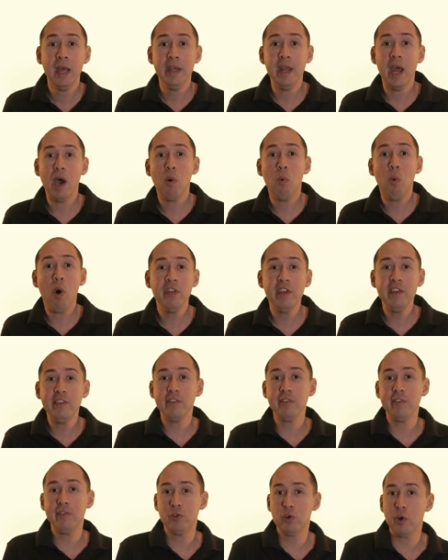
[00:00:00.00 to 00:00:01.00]
Now, while
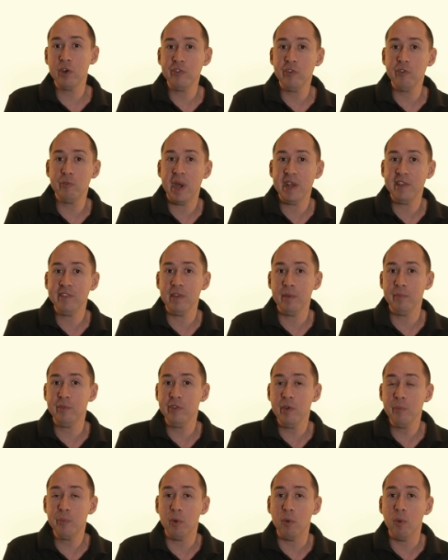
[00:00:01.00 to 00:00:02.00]
these choices may seem
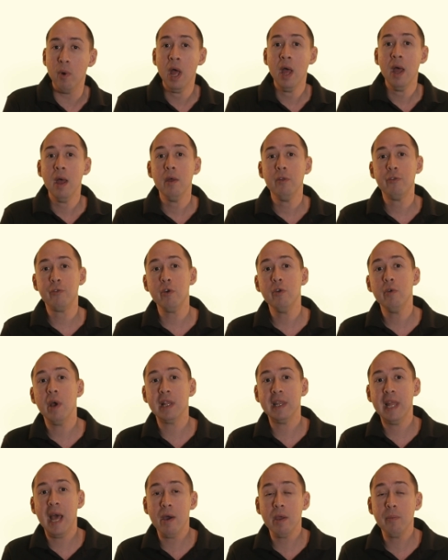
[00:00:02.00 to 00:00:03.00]
simple, through
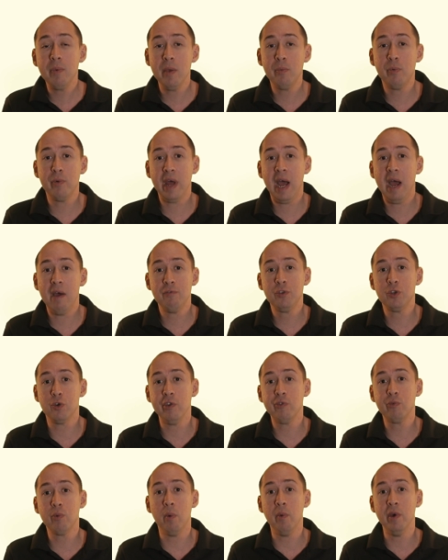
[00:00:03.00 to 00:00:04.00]
allowing people to have
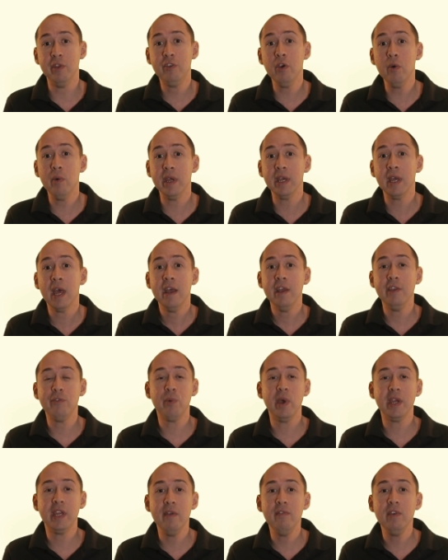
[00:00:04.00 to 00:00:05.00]
choice, what we're doing is
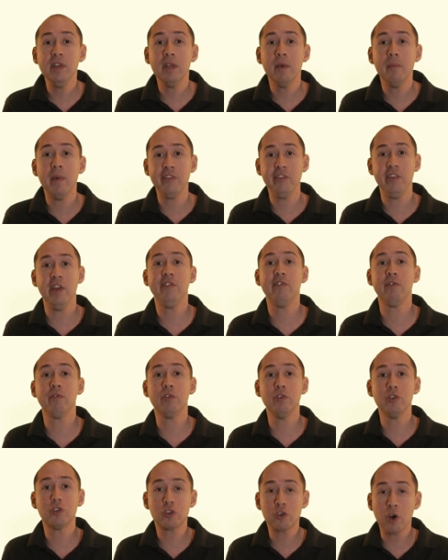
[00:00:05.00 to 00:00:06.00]
we're giving them a sense of
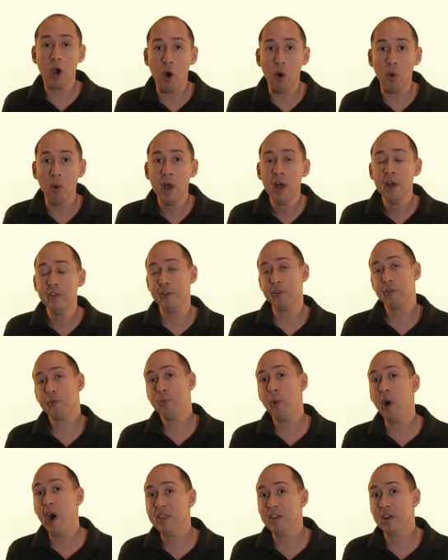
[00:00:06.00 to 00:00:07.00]
control despite
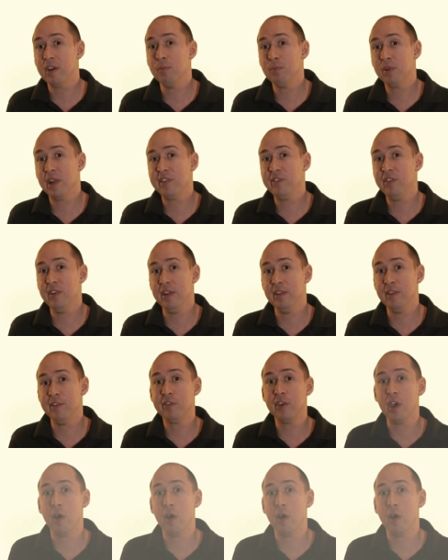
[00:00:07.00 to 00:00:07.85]
despite the complexity that's